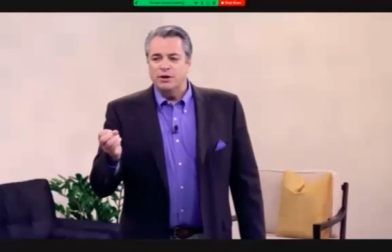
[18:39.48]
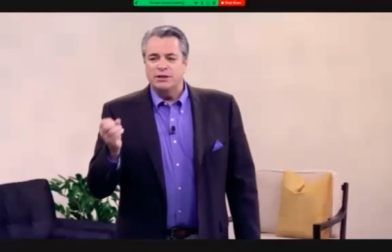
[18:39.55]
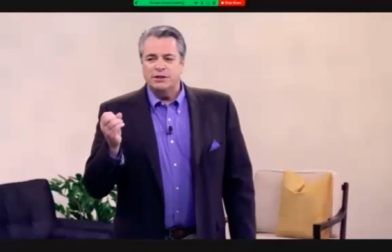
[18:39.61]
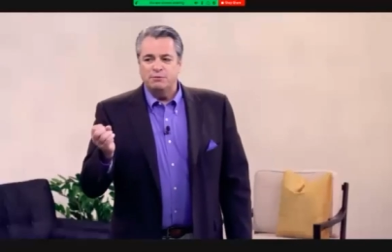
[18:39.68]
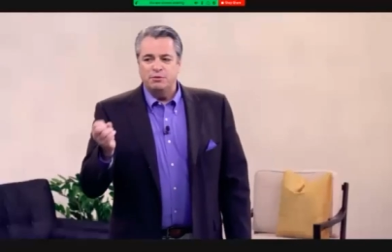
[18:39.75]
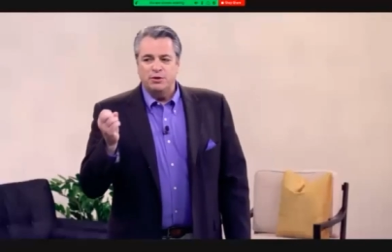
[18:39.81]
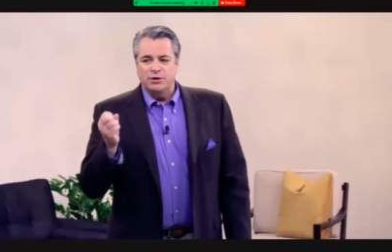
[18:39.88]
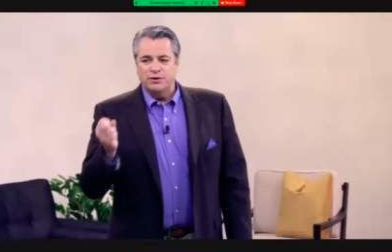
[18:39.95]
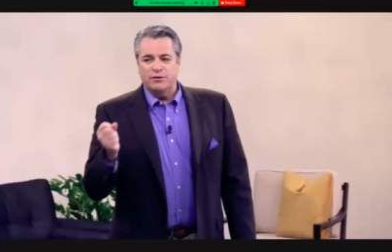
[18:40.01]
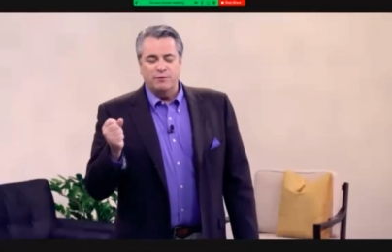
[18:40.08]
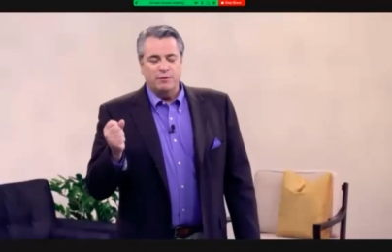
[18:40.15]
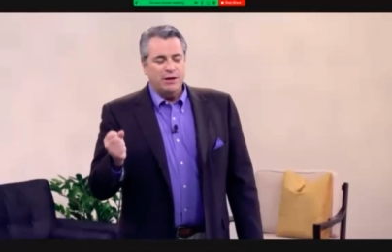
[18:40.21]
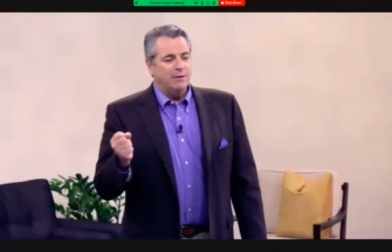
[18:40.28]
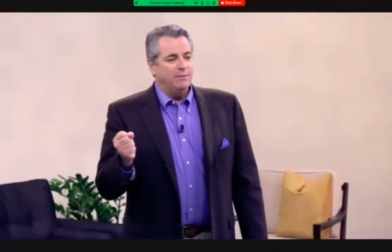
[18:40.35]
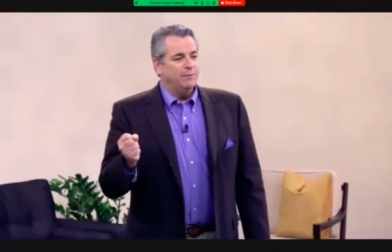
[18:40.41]
principles
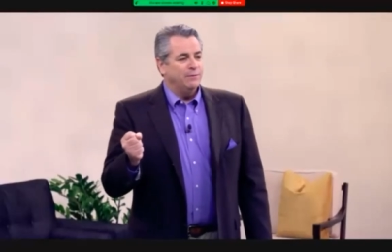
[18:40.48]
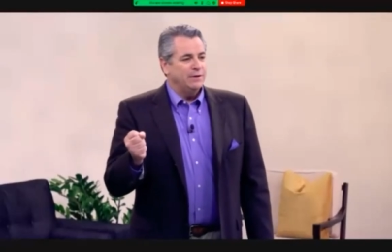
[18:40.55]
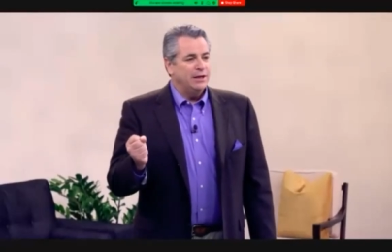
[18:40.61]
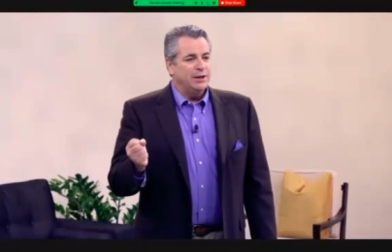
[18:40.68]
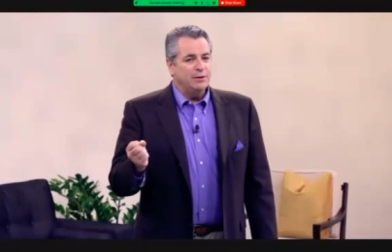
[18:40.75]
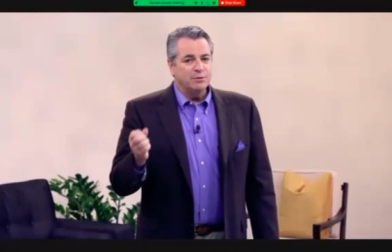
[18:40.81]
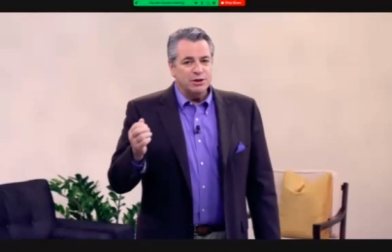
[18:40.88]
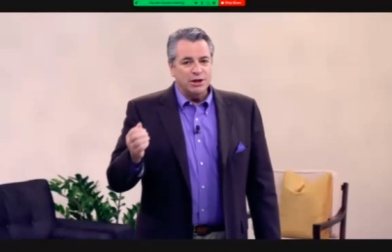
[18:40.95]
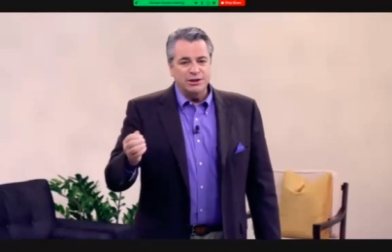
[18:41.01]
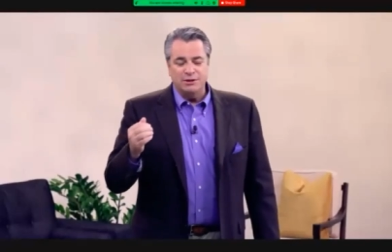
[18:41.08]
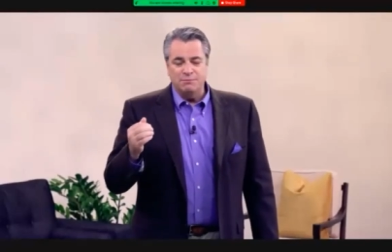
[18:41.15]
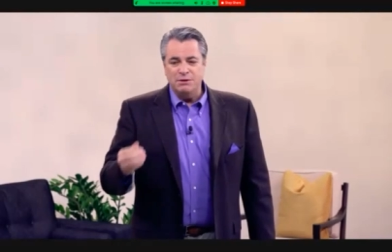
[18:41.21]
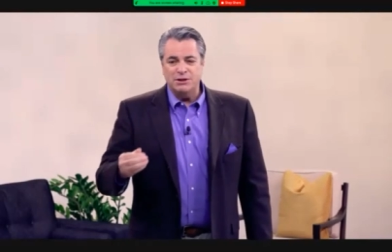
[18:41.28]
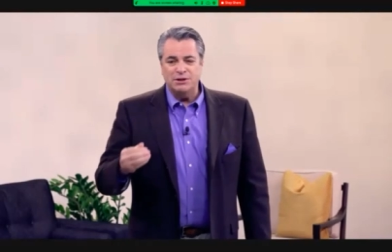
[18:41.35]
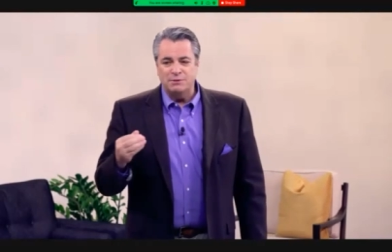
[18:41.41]
from him. He was like
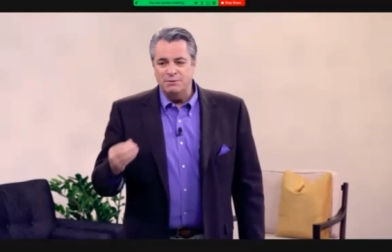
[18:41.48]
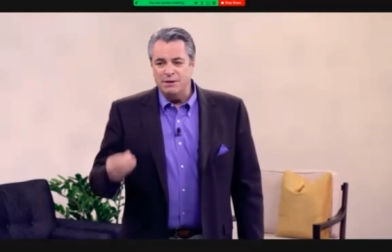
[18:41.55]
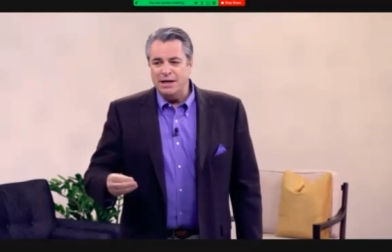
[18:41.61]
the Mr.